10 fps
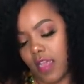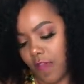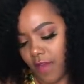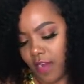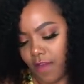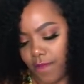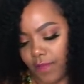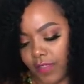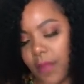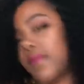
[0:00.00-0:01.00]
Even if
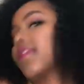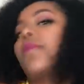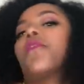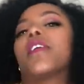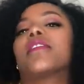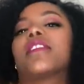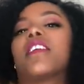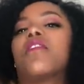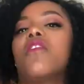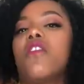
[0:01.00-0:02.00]
some of us
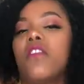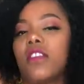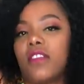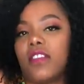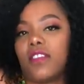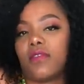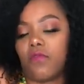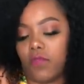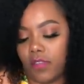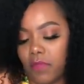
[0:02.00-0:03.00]
say, oh, this
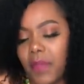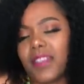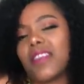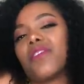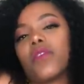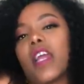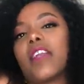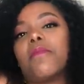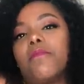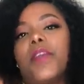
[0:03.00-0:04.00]
was, maybe you
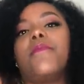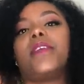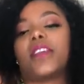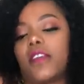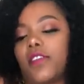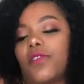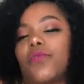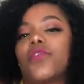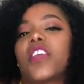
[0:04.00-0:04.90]
can be misunderstood.